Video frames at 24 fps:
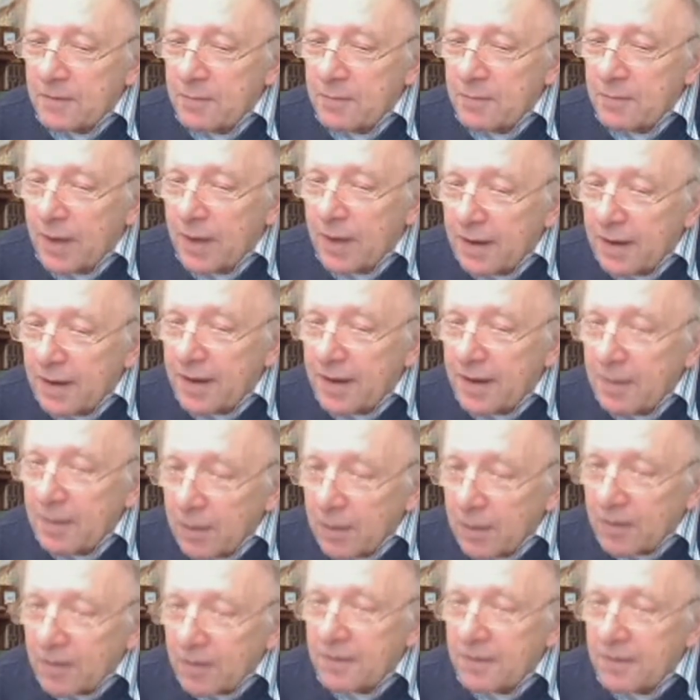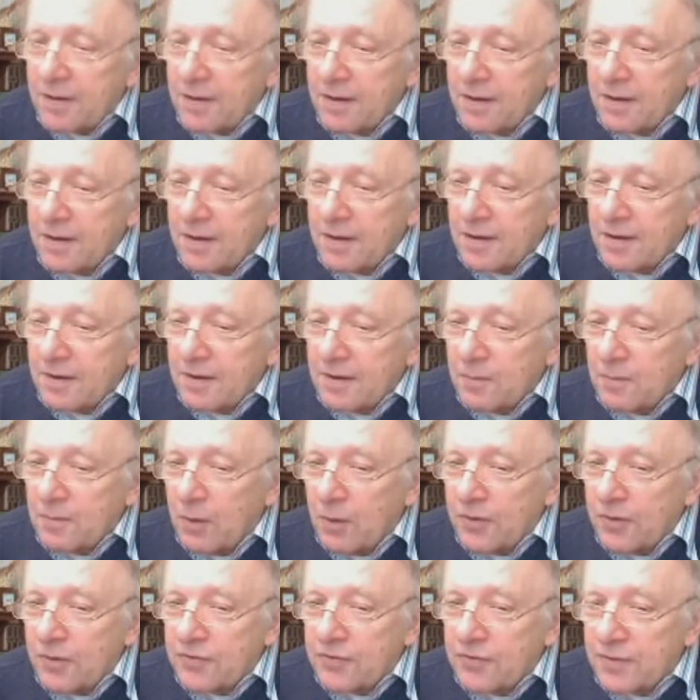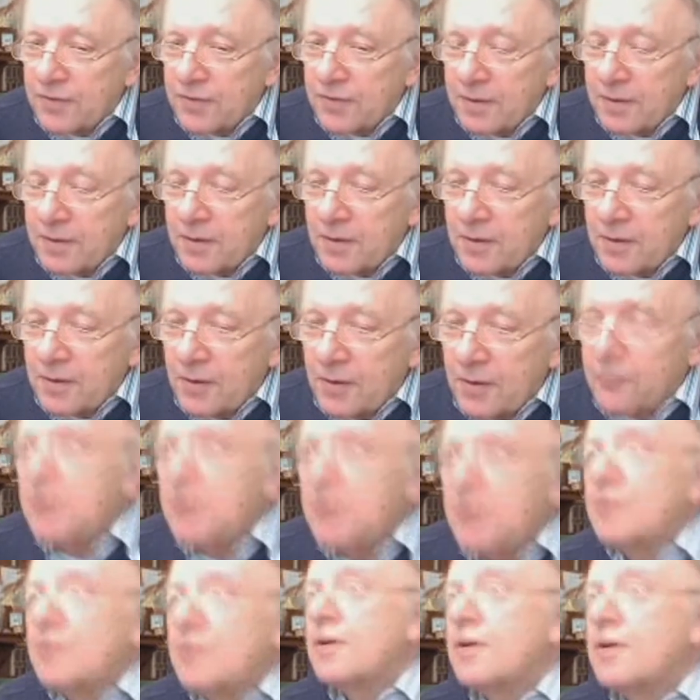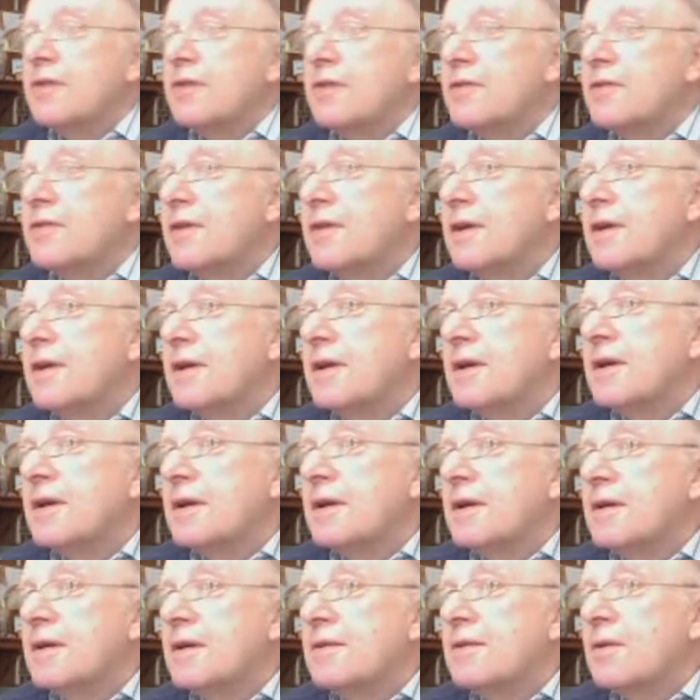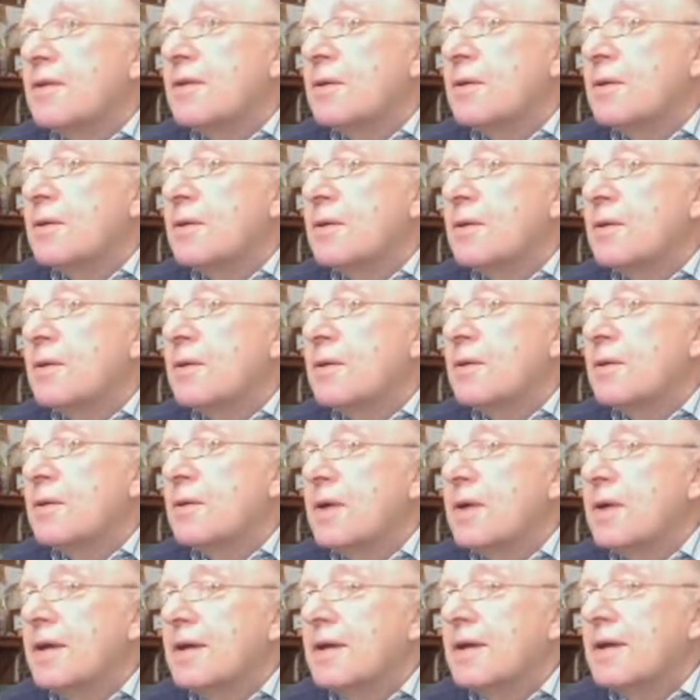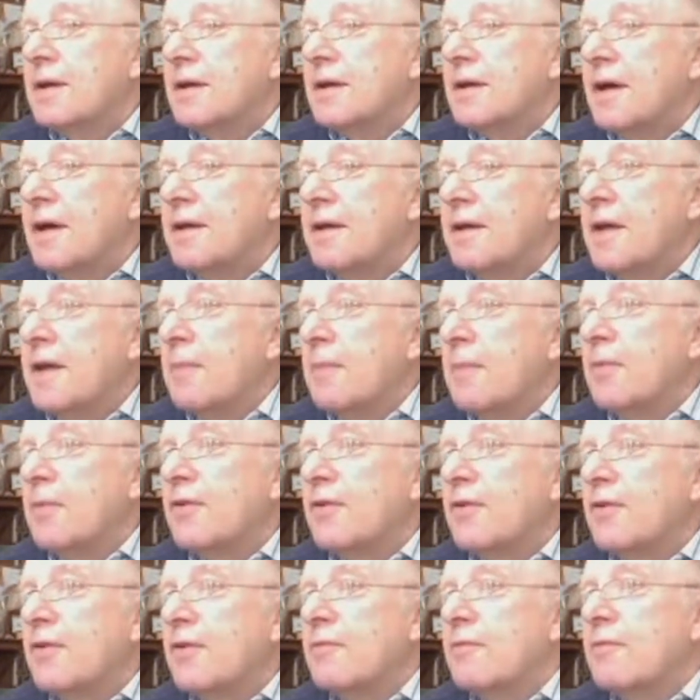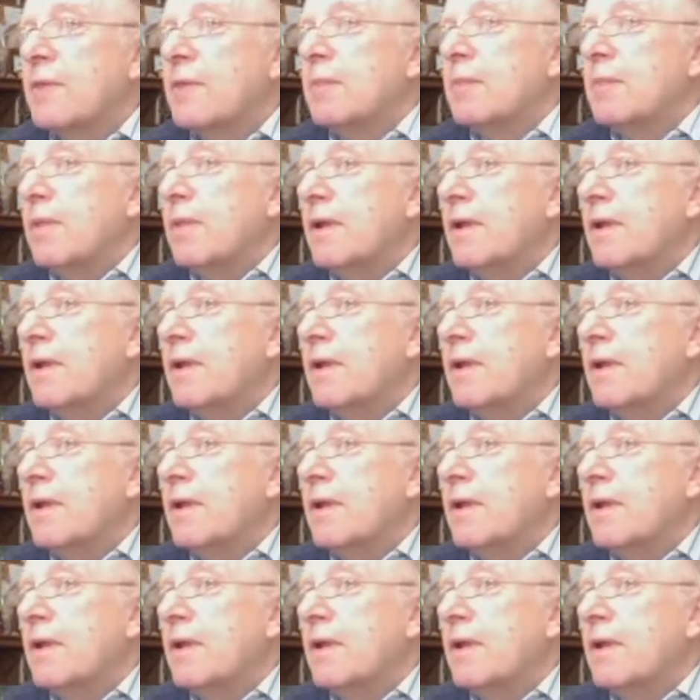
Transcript: the play Hamlet was of interest to a number of people.